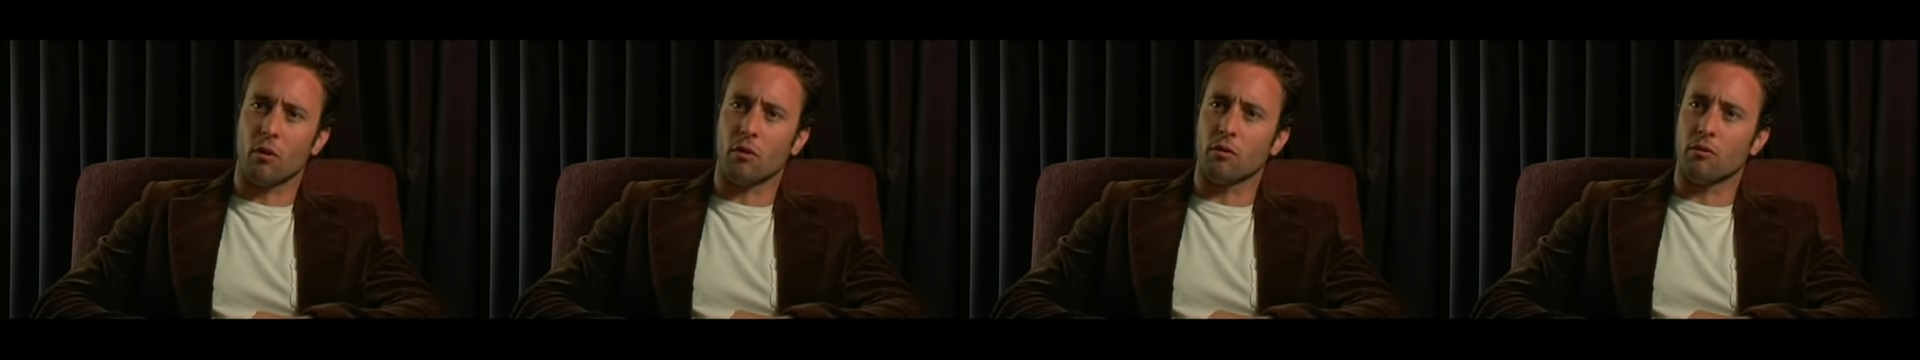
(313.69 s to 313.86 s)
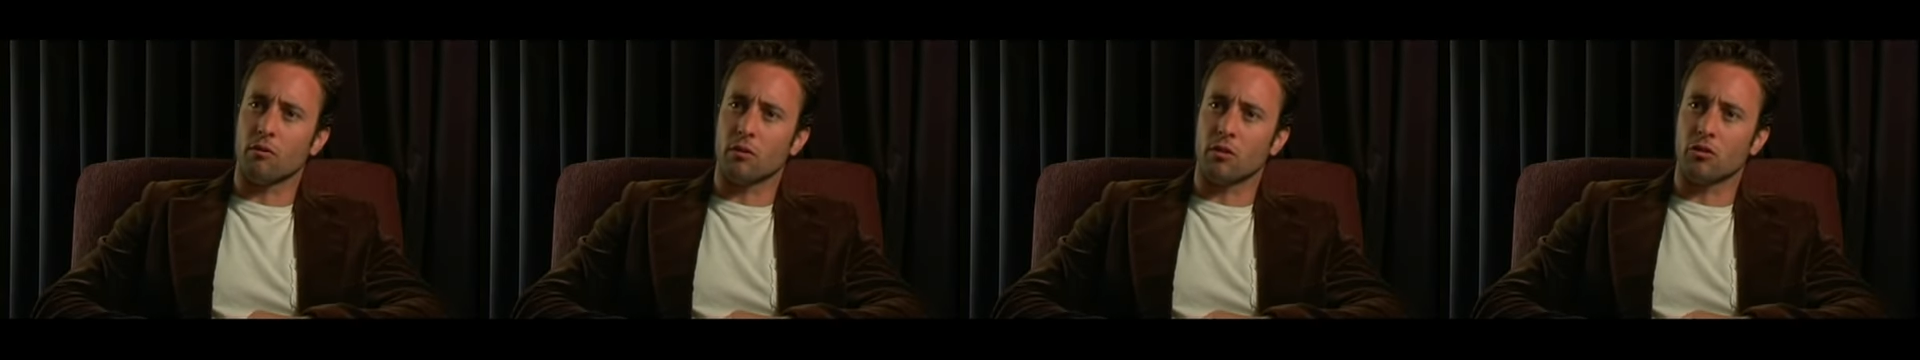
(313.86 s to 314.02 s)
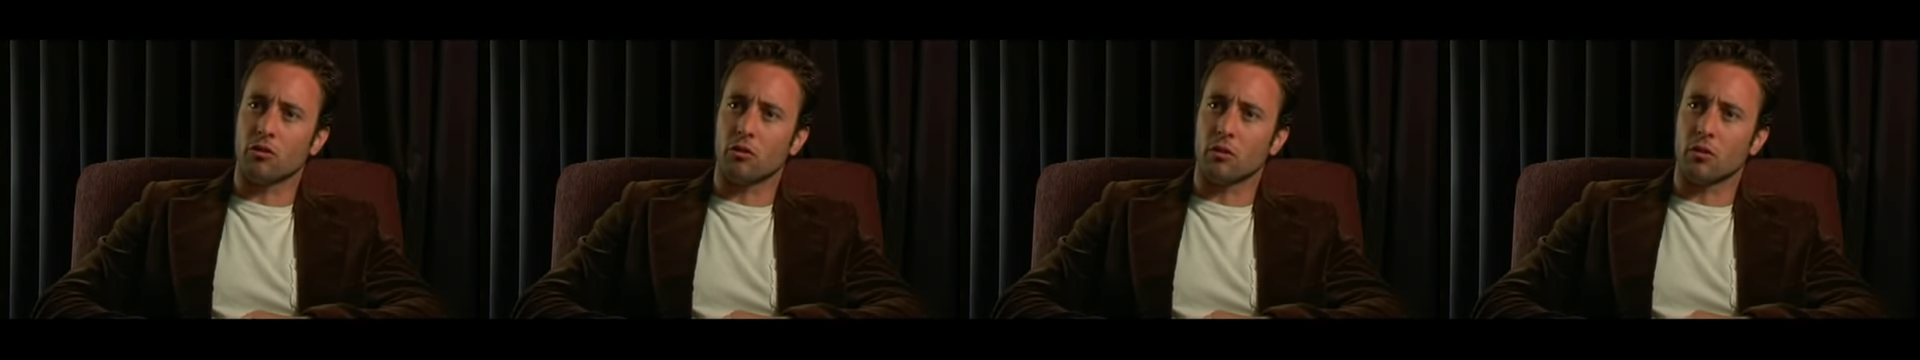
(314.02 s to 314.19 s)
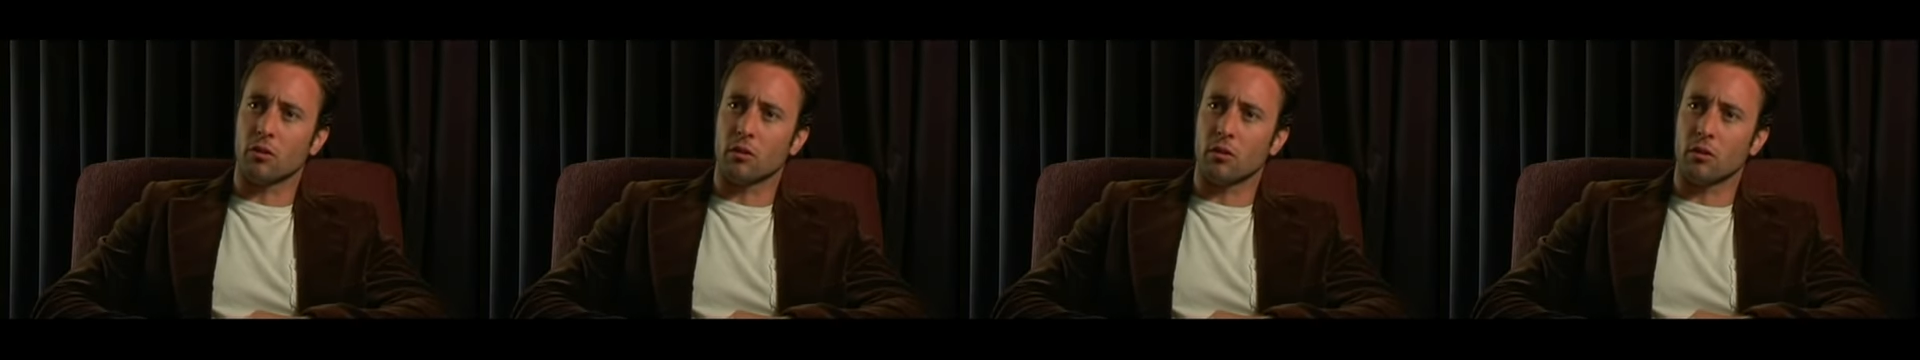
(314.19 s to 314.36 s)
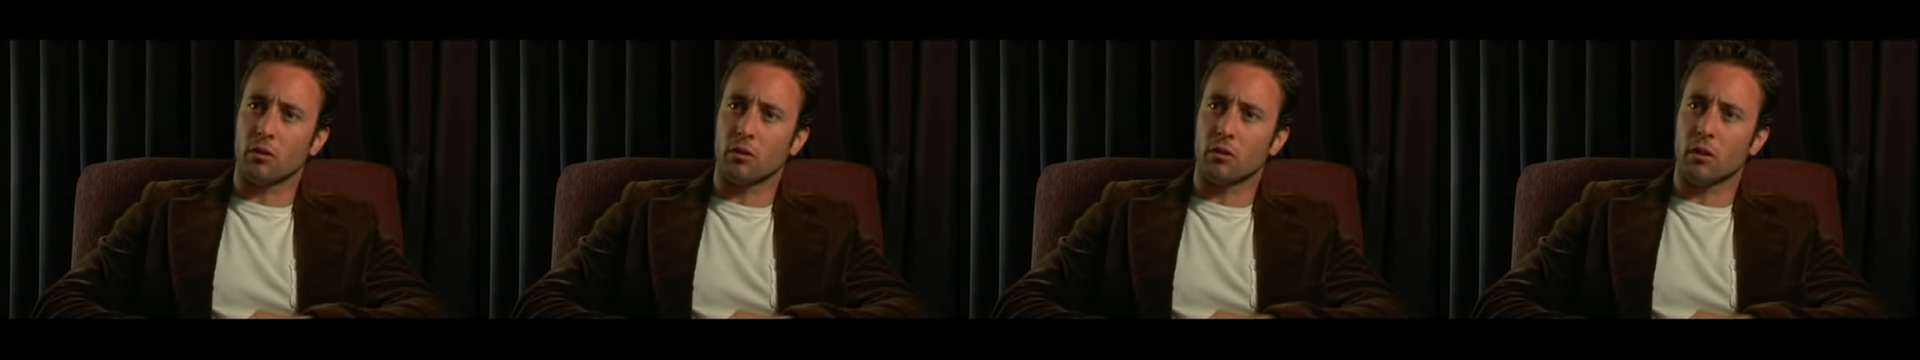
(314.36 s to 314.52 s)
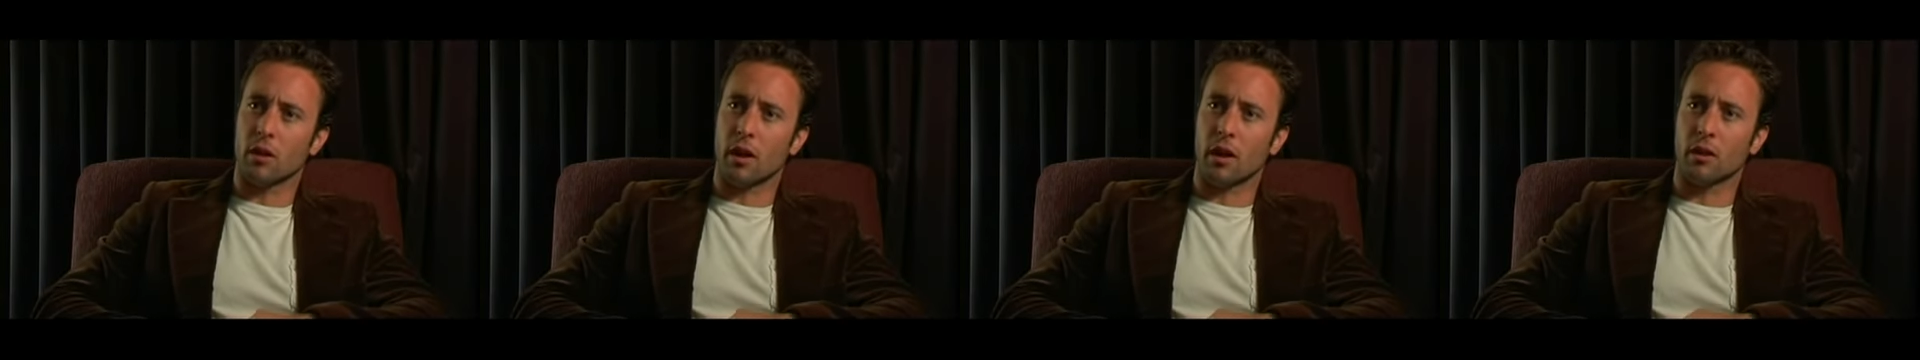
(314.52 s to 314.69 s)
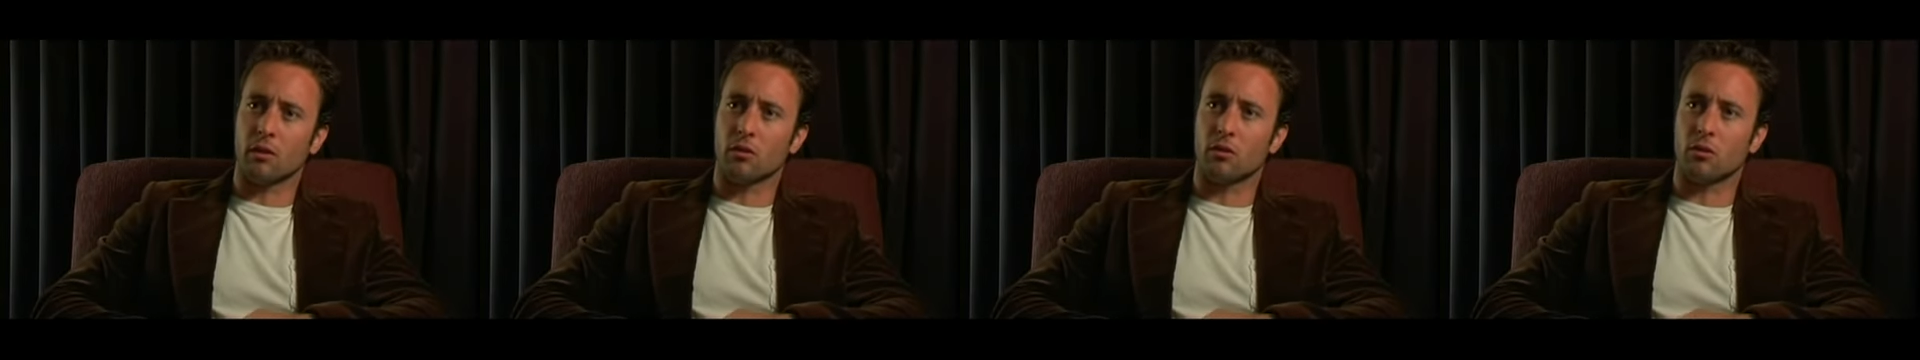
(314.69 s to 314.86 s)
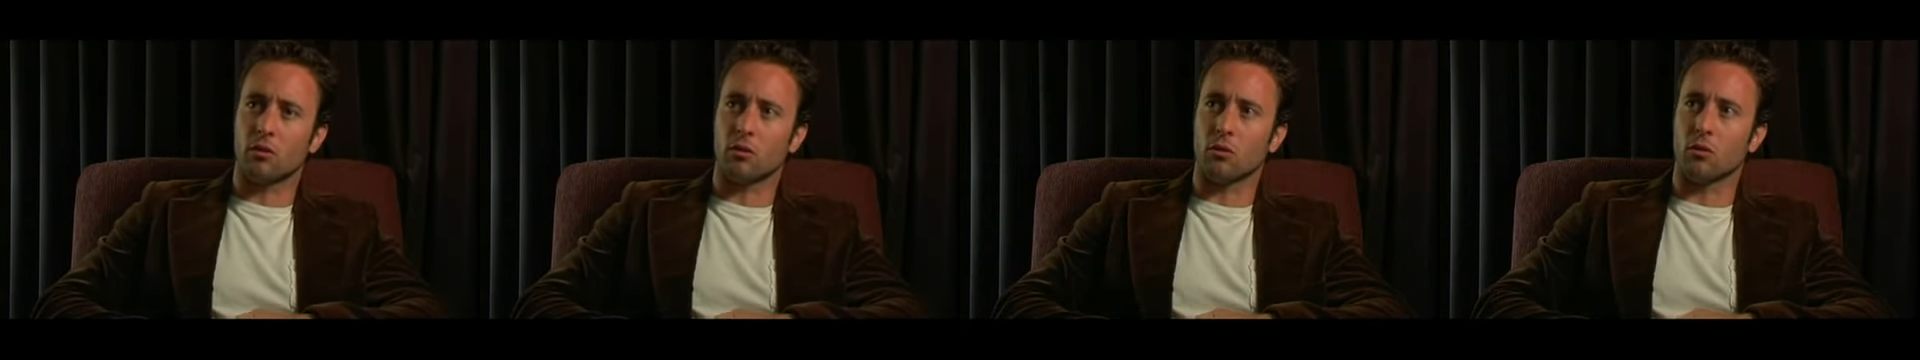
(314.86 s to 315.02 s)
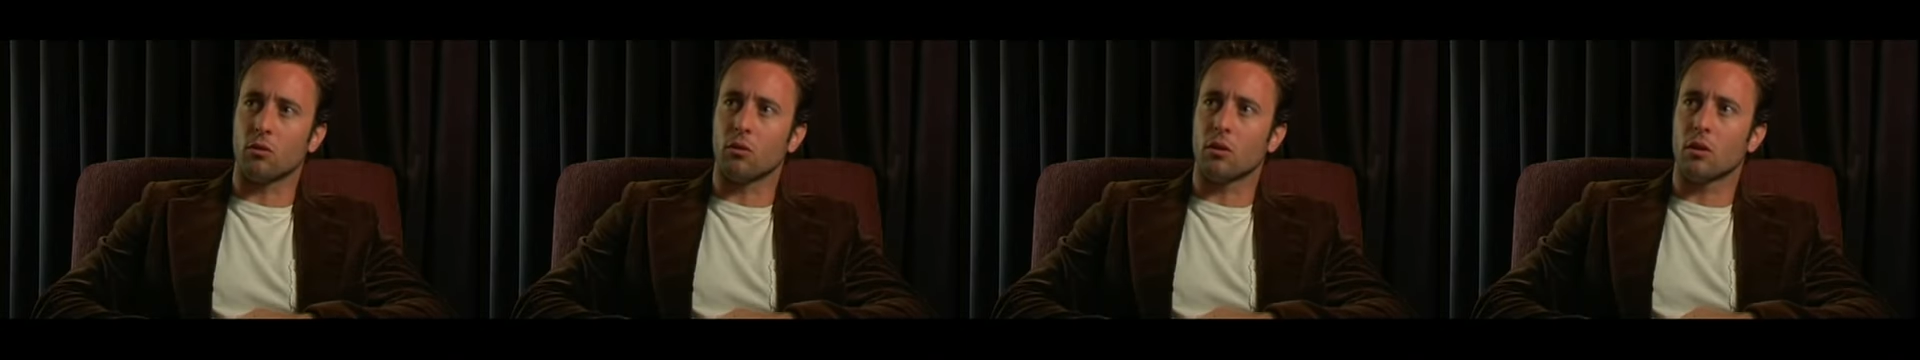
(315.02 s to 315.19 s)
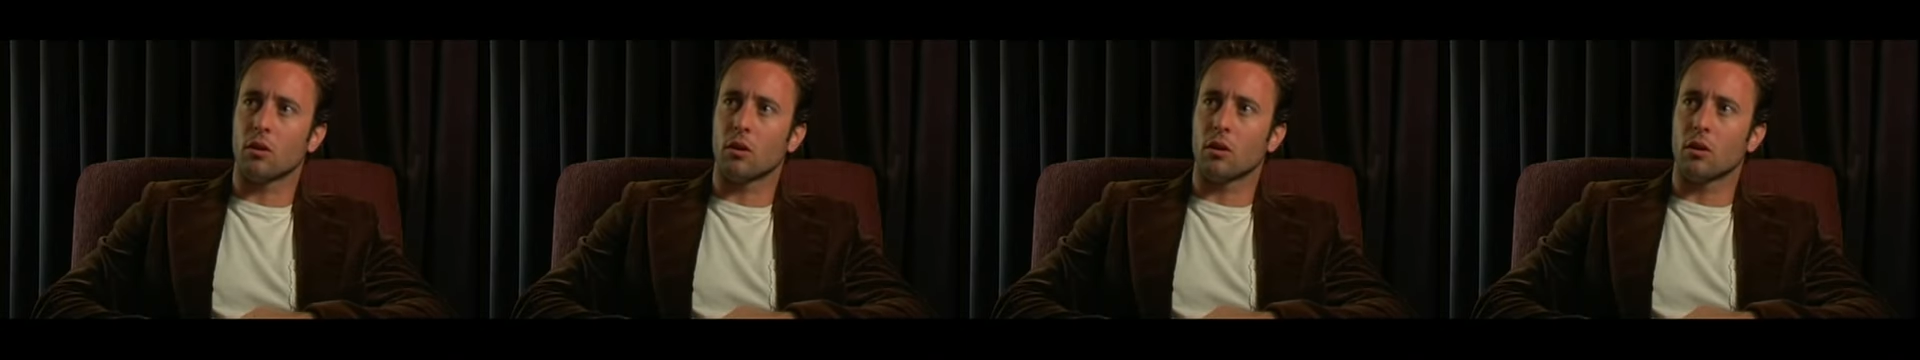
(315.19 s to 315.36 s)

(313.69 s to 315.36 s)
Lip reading: own vision and to,